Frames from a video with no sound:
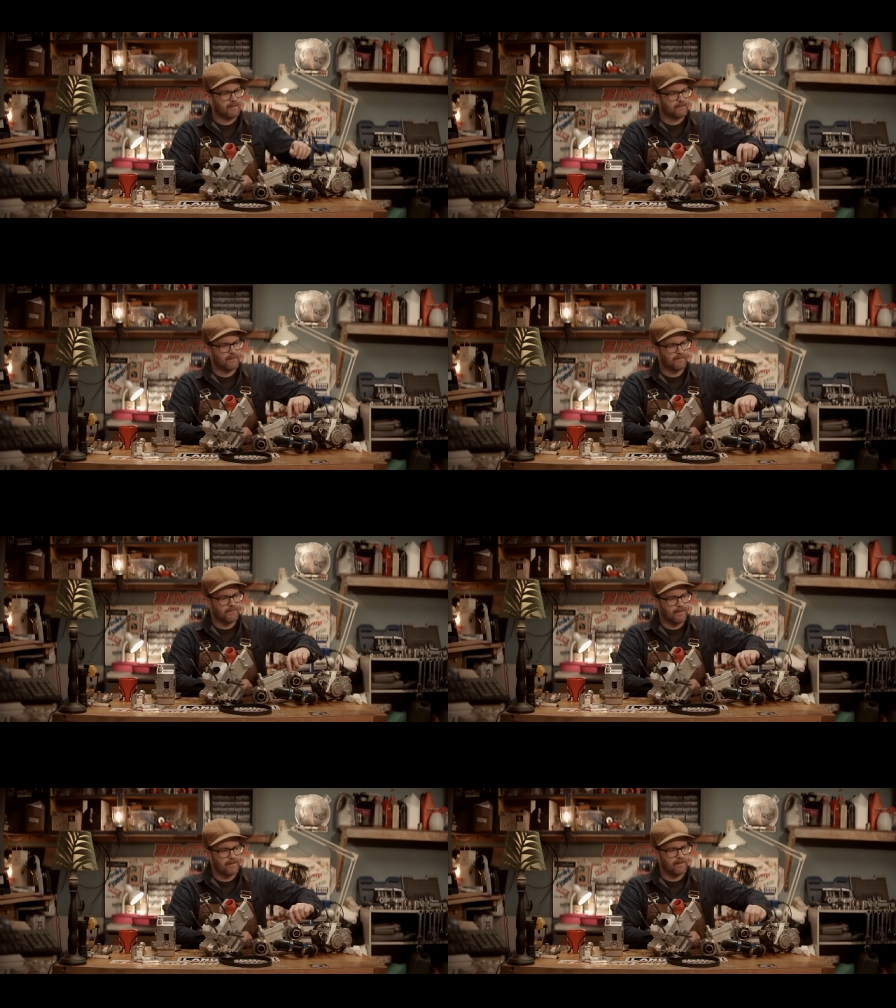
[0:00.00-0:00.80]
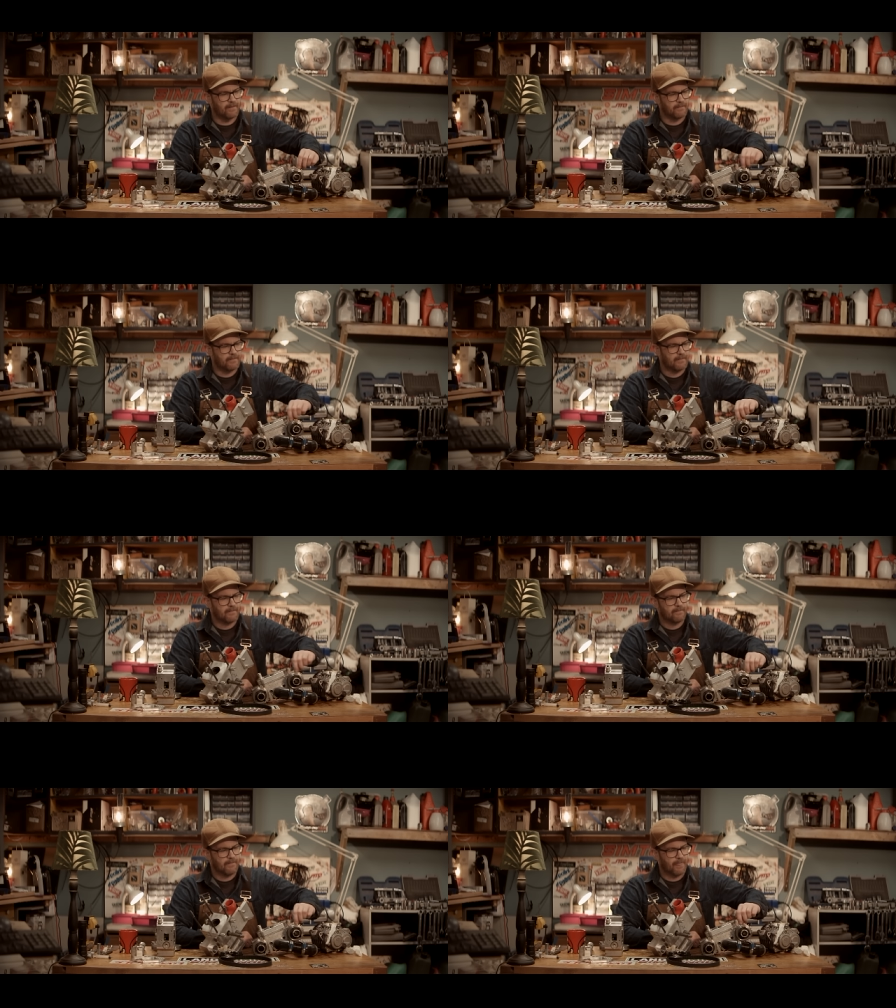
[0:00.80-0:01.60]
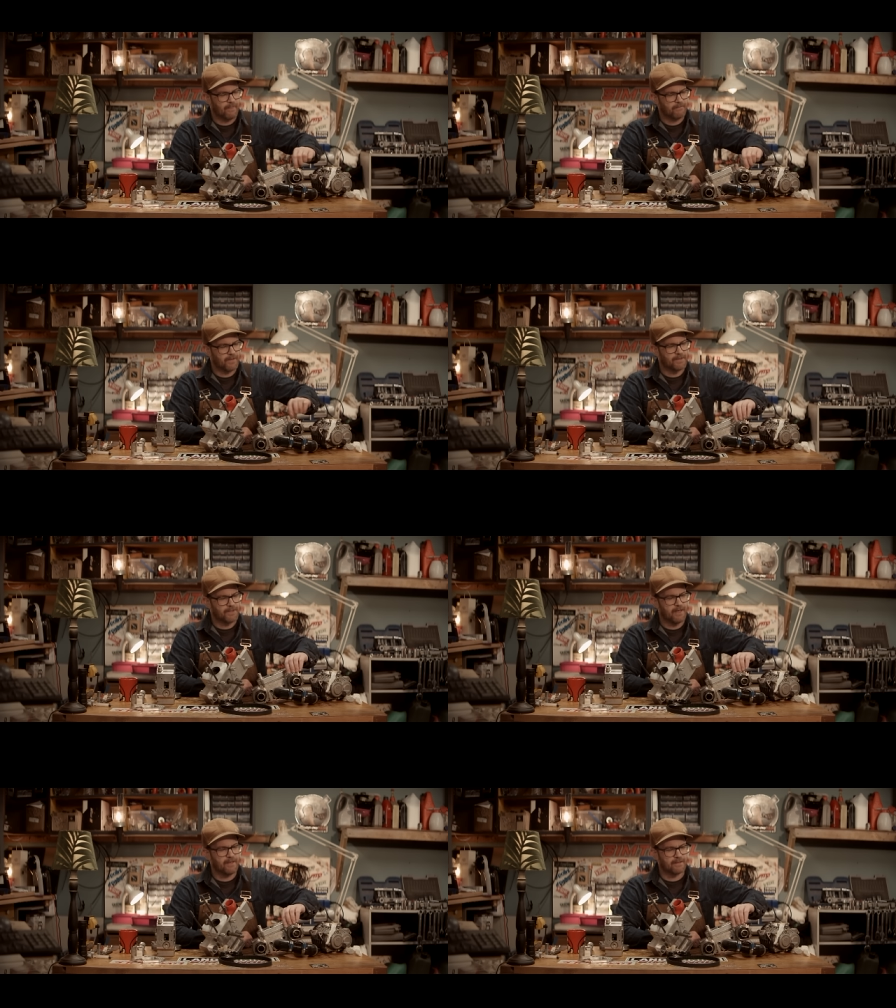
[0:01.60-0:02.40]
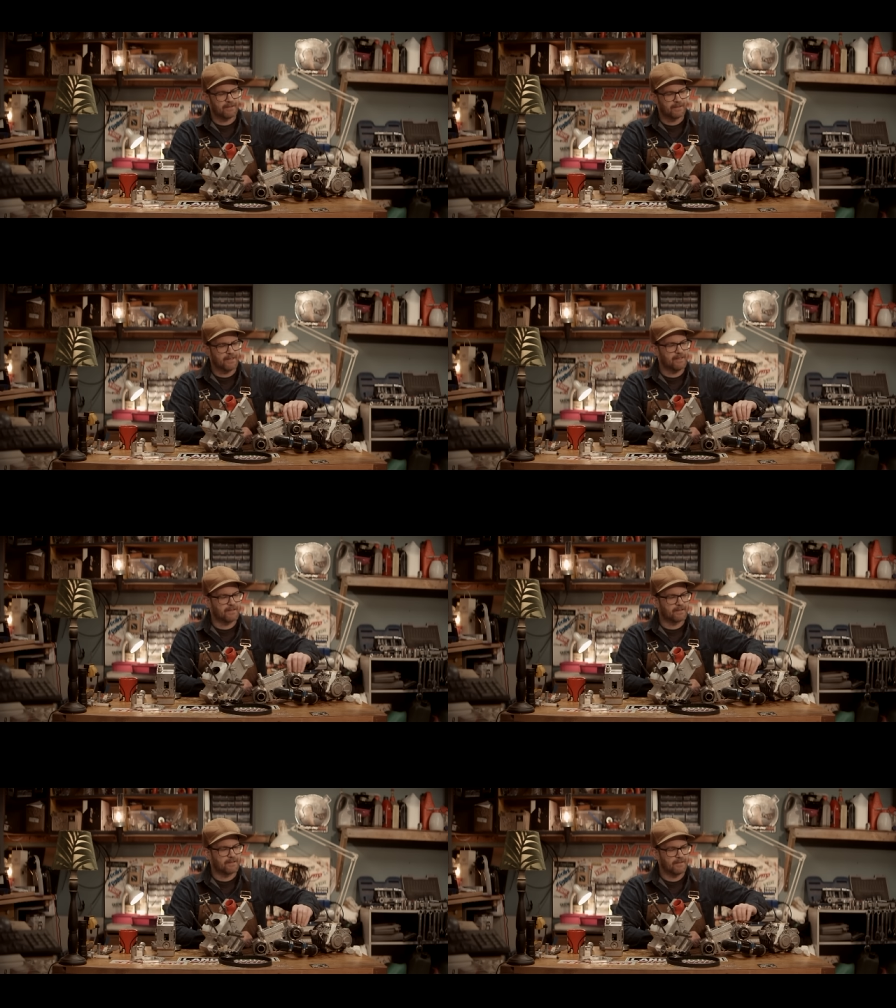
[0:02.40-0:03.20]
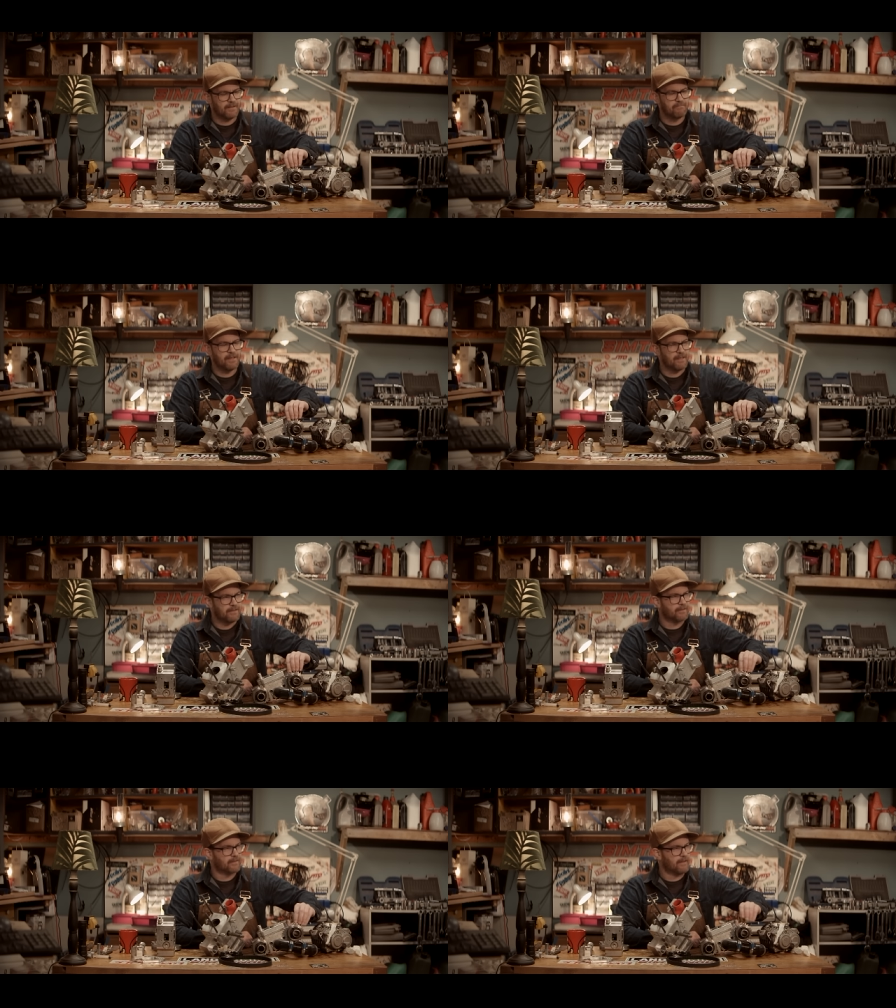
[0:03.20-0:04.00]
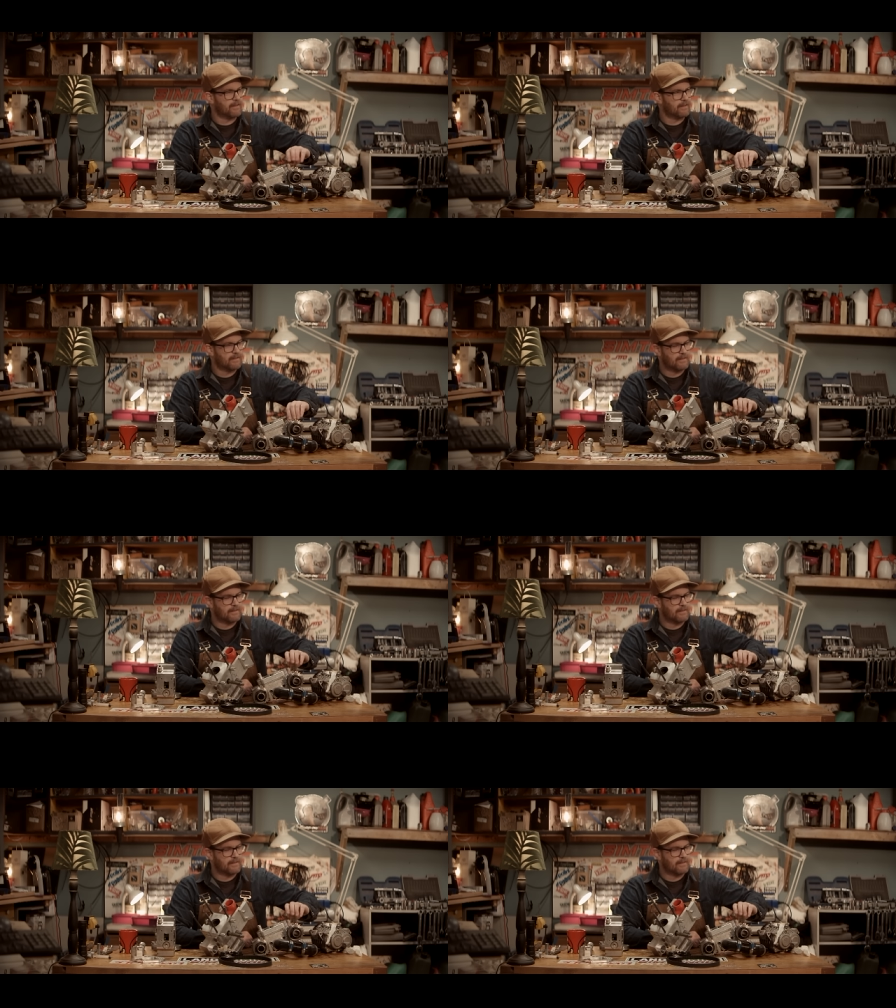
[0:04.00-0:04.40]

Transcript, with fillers: And then the, the chain seized immediately,